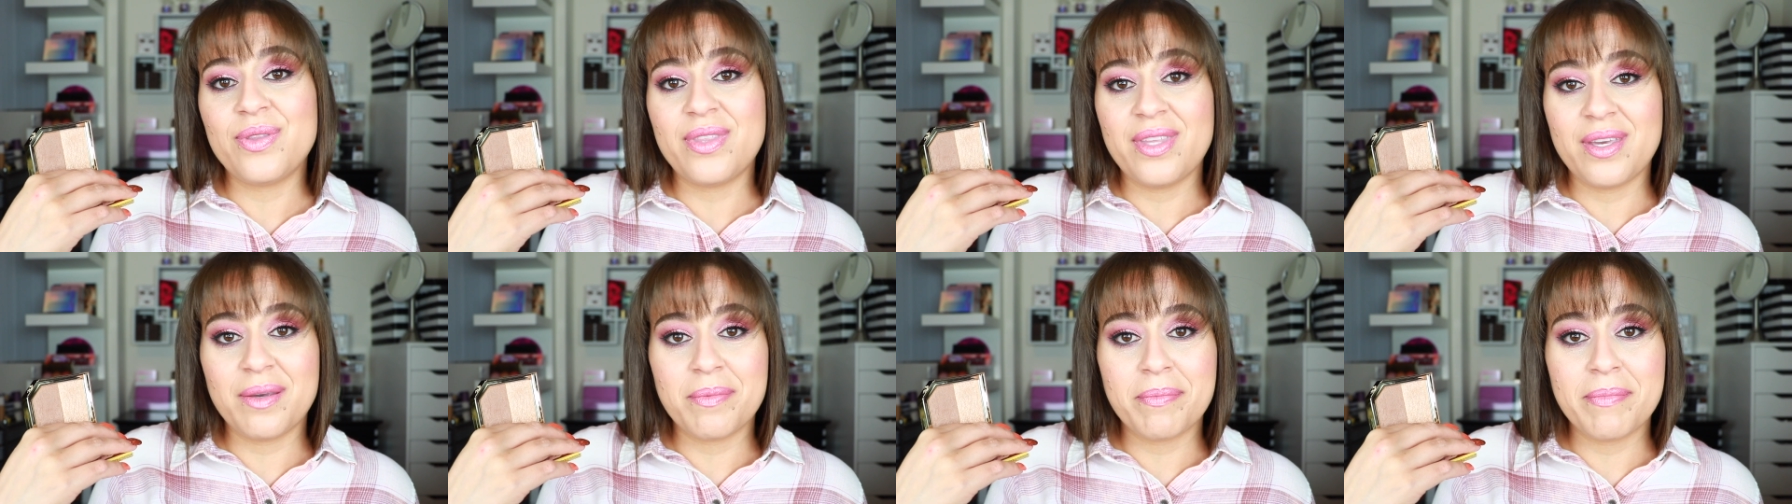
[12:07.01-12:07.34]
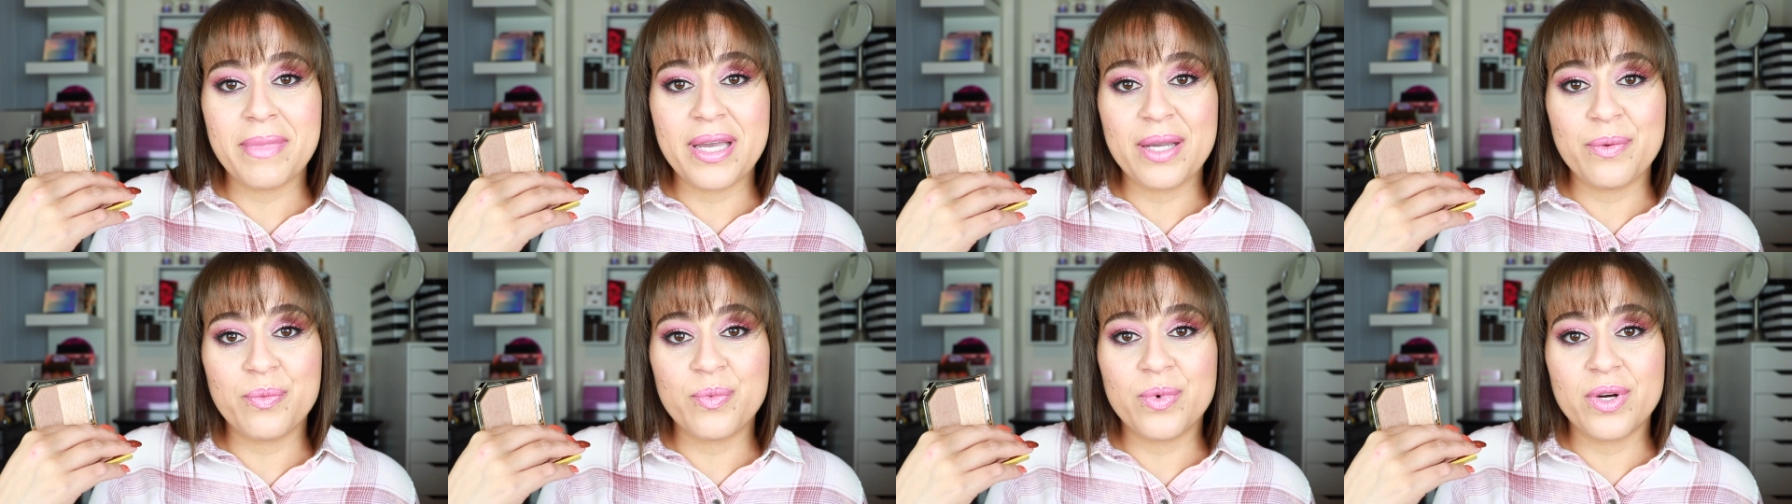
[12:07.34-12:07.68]
think
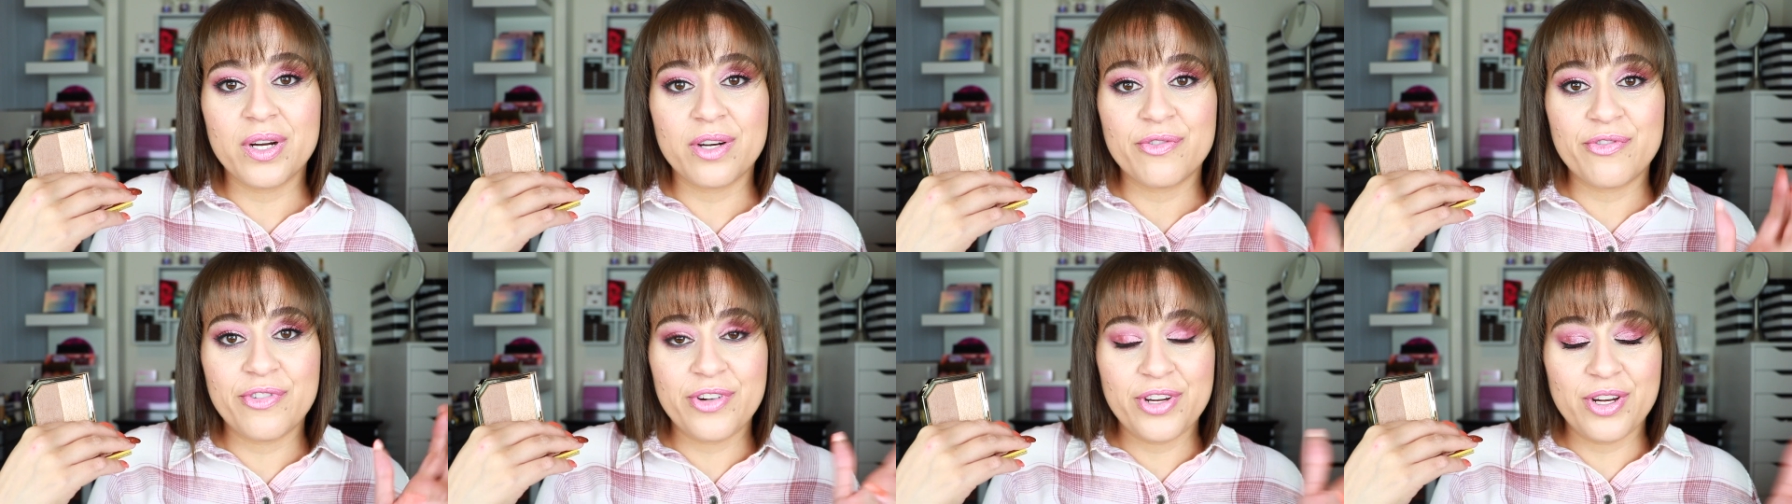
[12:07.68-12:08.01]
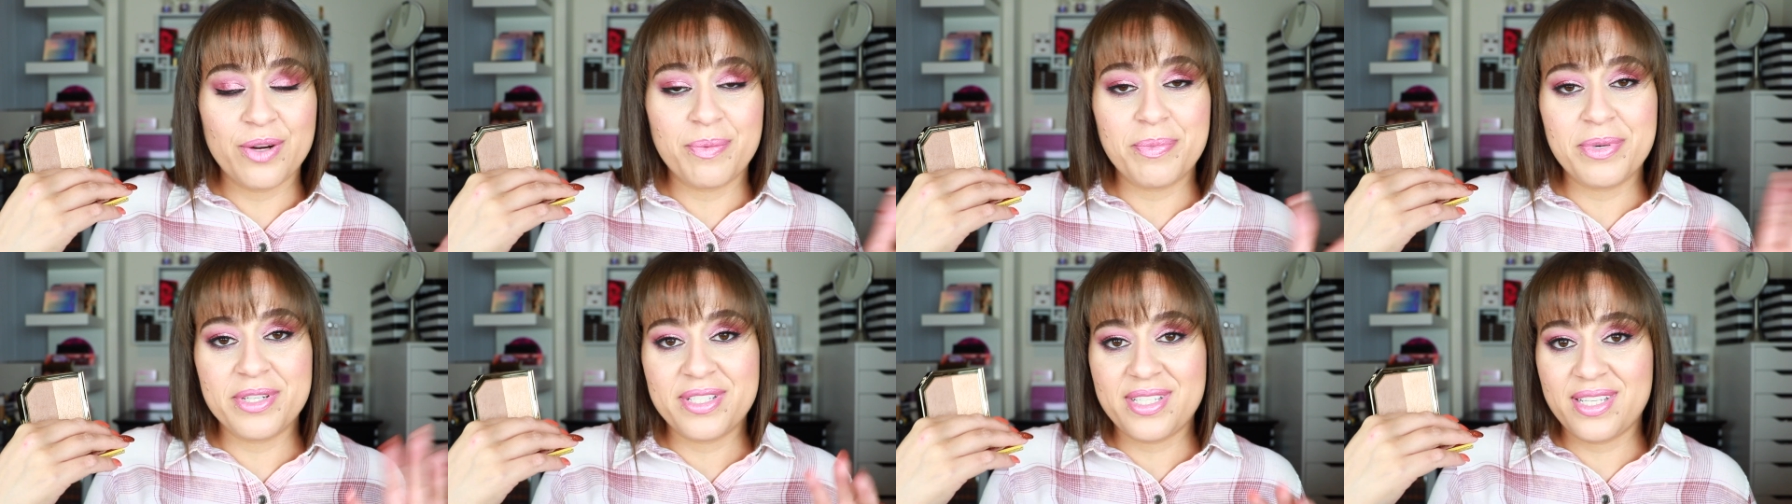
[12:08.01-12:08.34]
might work for your
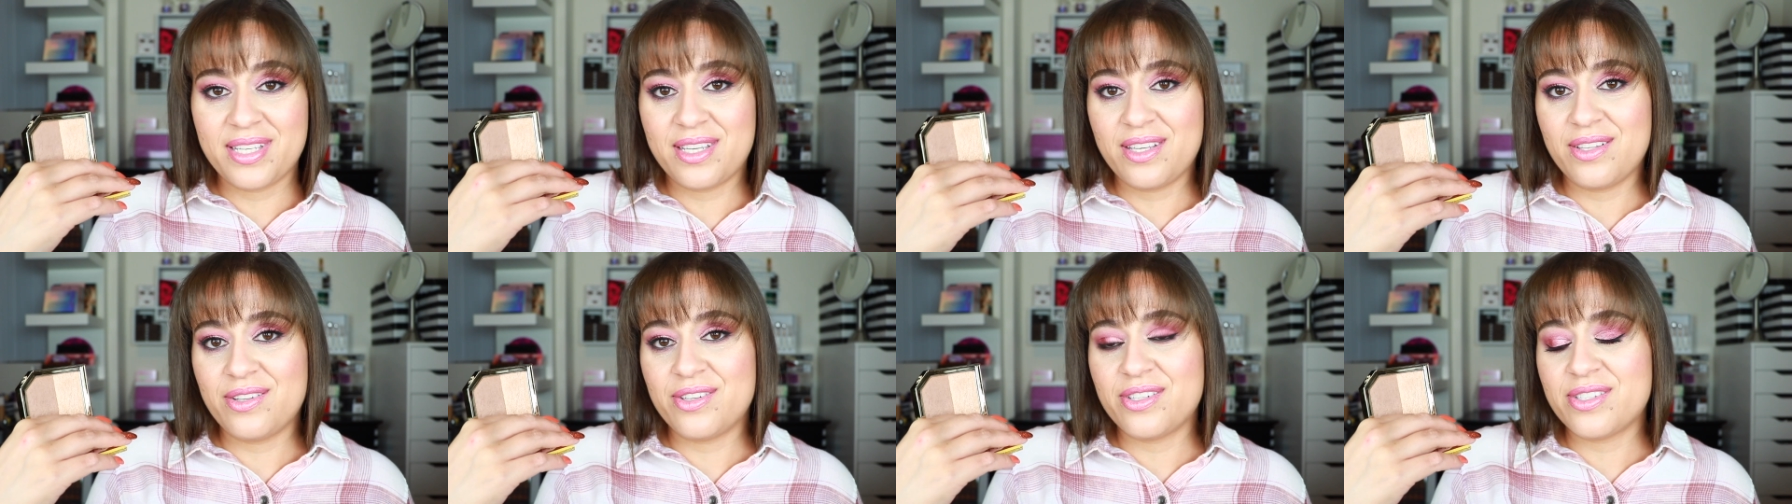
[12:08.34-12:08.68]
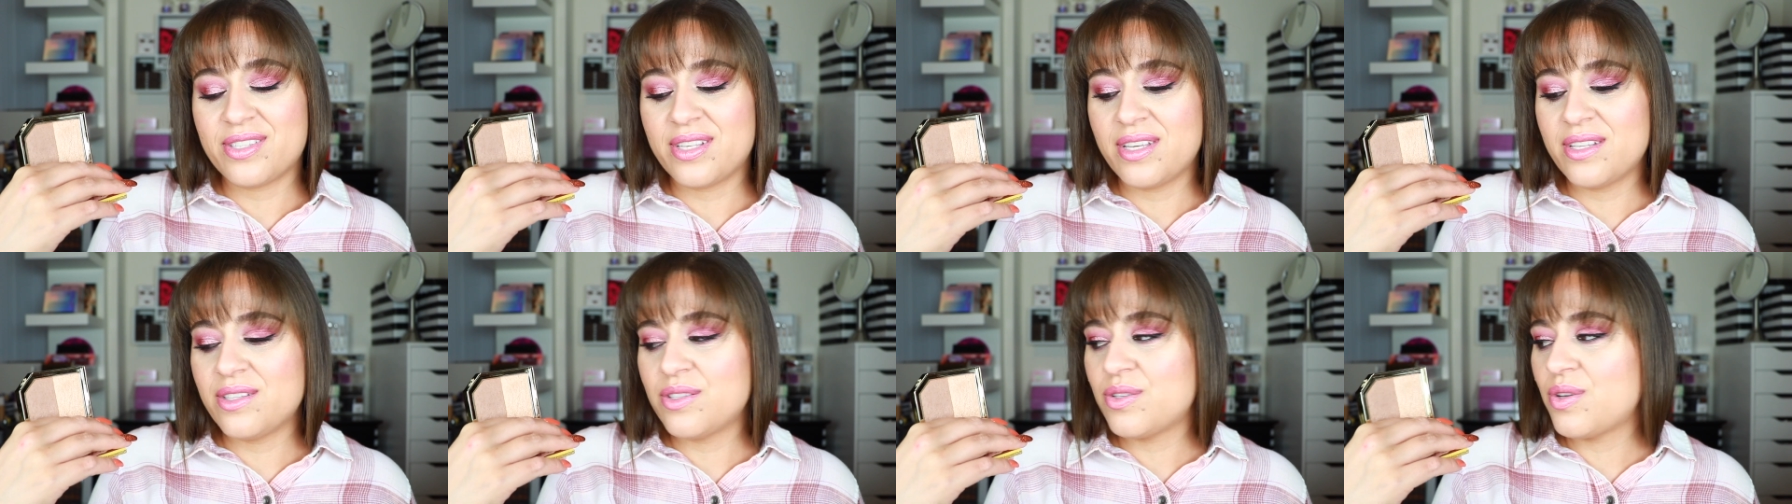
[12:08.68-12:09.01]
particular
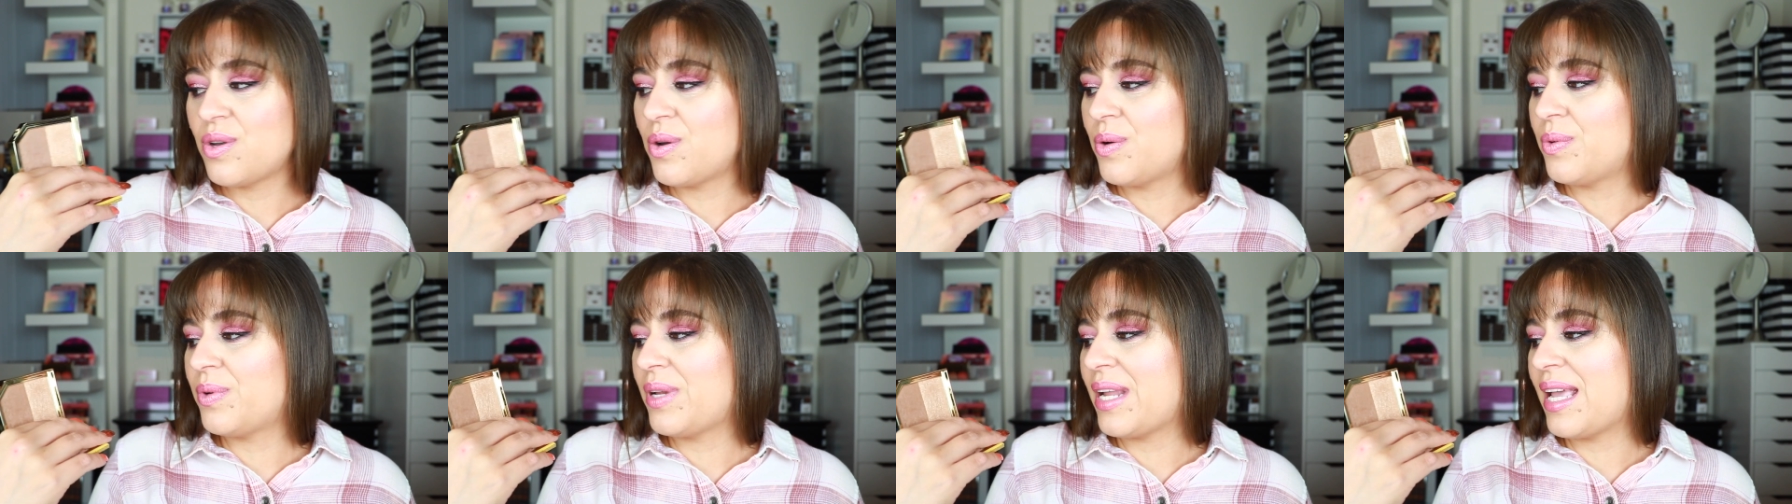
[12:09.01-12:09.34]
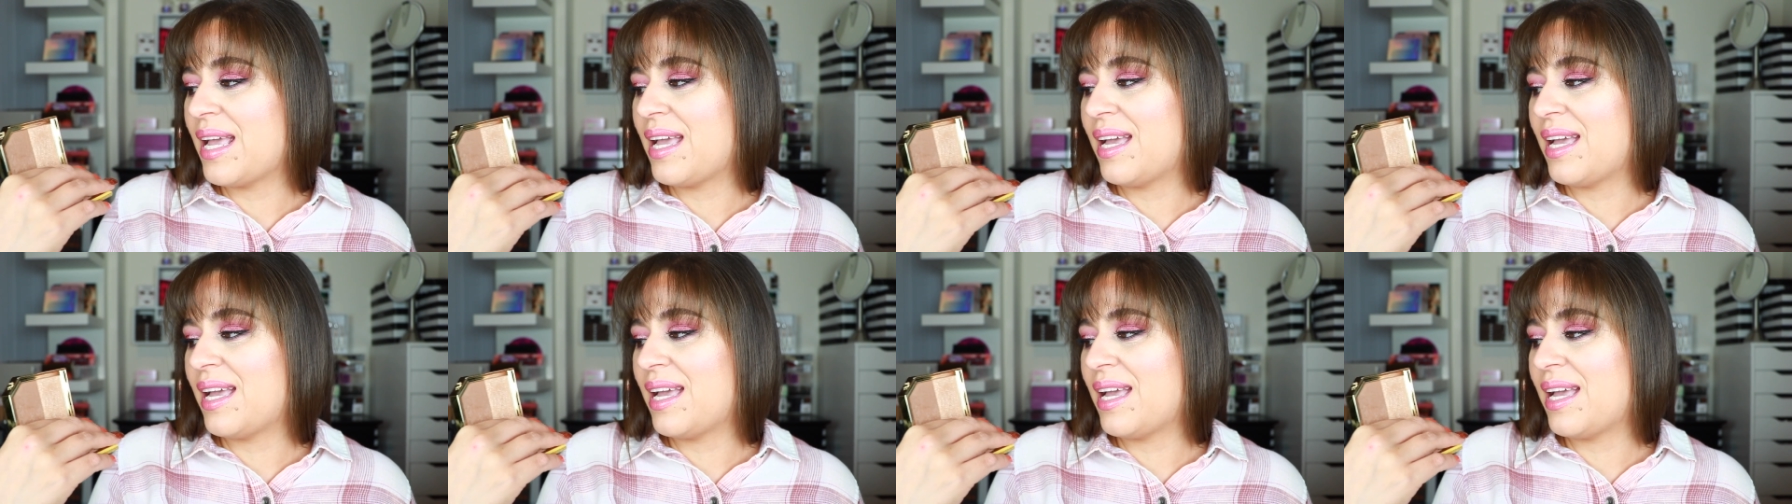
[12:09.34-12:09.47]
skin tone,